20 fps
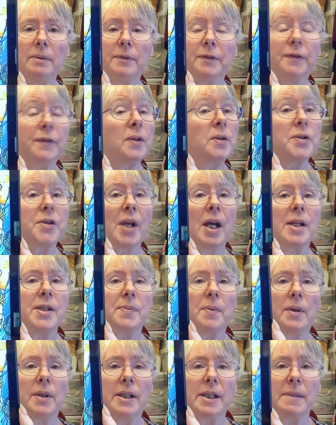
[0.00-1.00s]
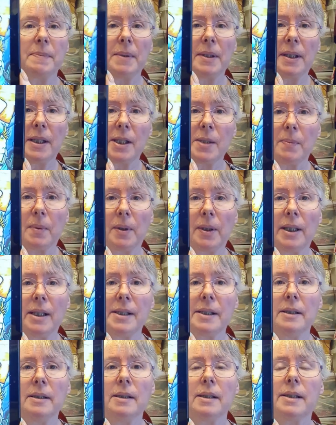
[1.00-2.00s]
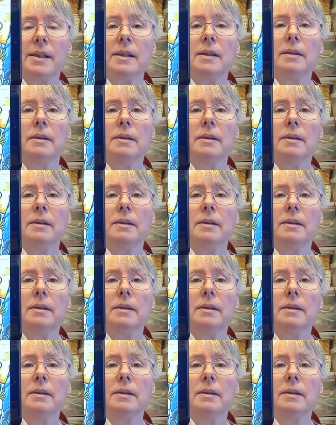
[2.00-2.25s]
The full size one is, but this one isn't.